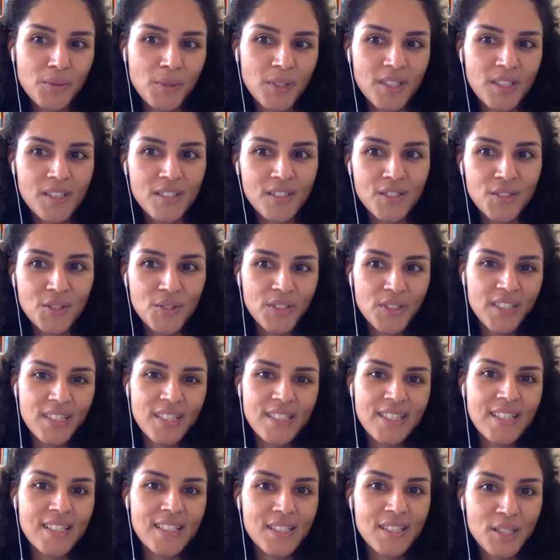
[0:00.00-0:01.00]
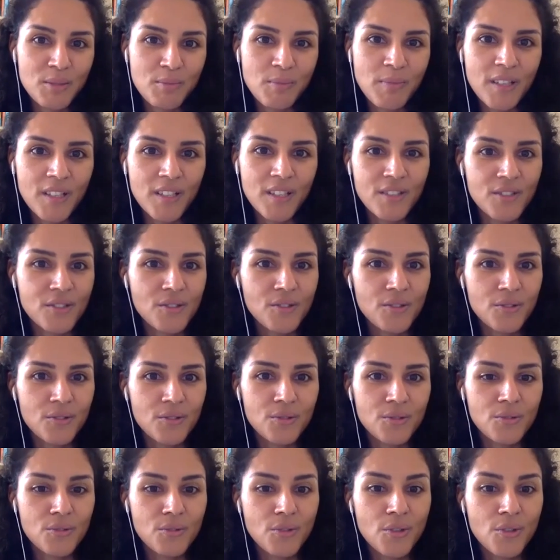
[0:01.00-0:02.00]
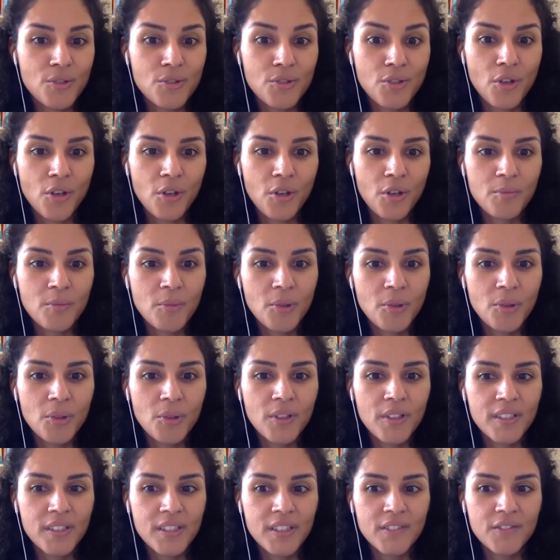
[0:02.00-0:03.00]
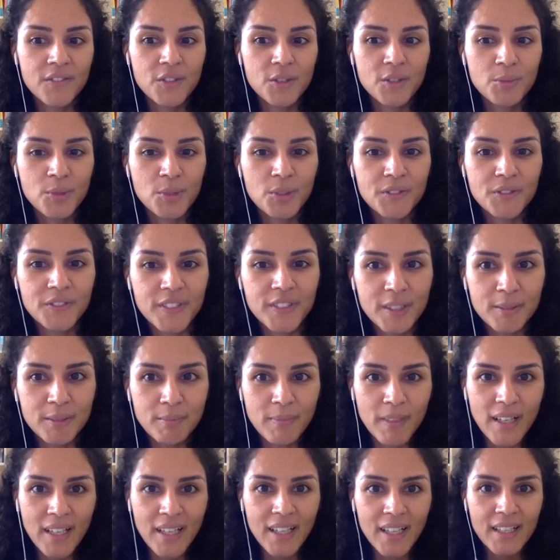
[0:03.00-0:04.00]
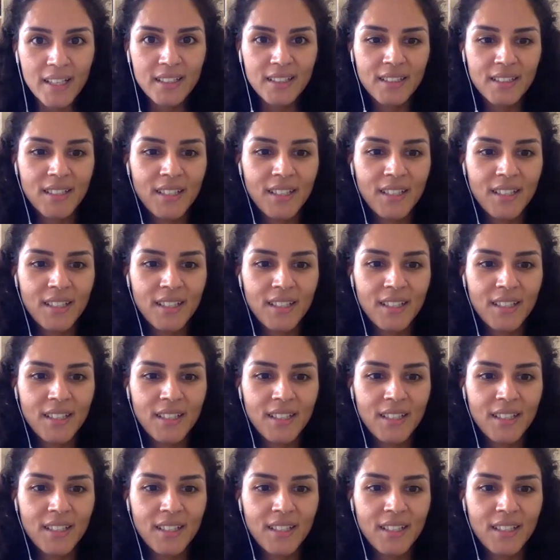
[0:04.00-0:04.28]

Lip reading: can use this as a space to talk more, give you more feedback.